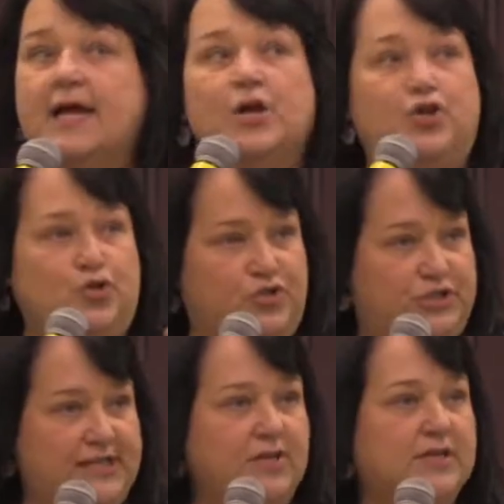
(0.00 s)
You
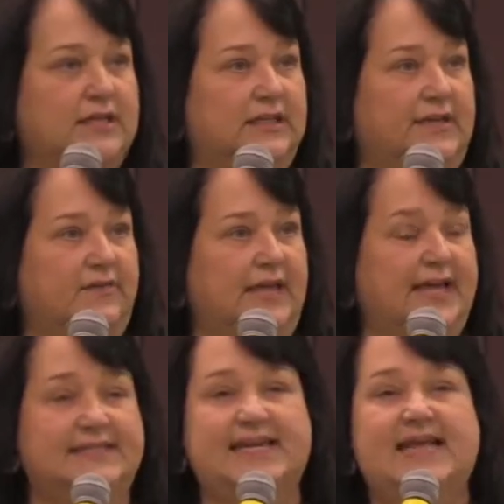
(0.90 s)
still can leave a
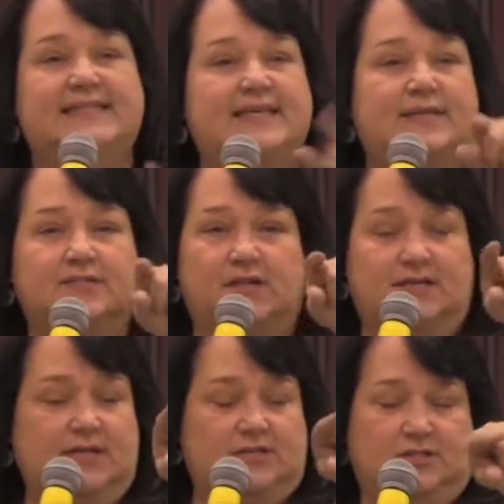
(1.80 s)
legacy. I see there's
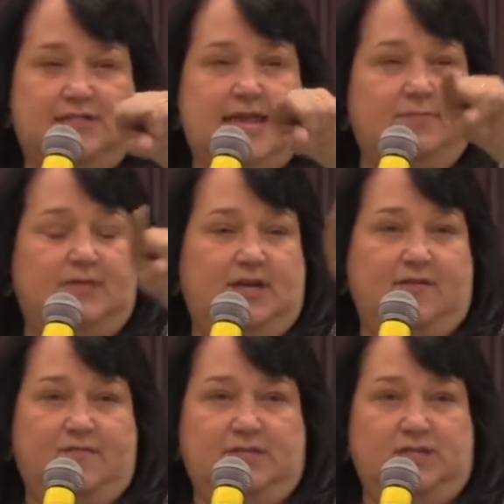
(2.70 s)
a table here
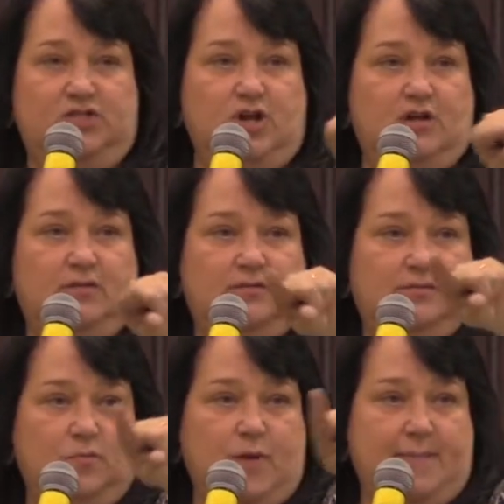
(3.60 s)
of these young
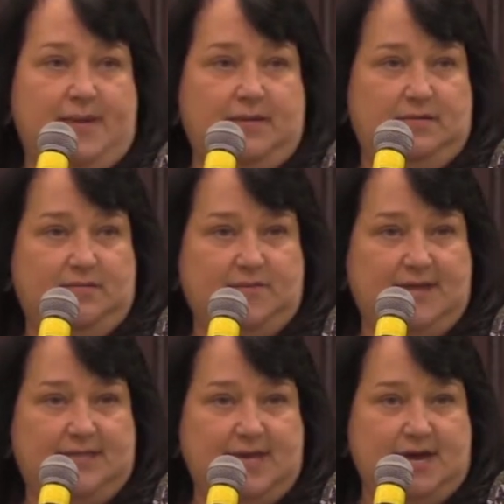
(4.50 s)
women
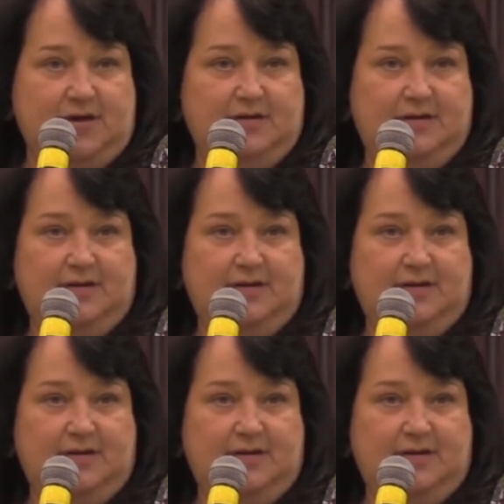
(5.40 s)
right there.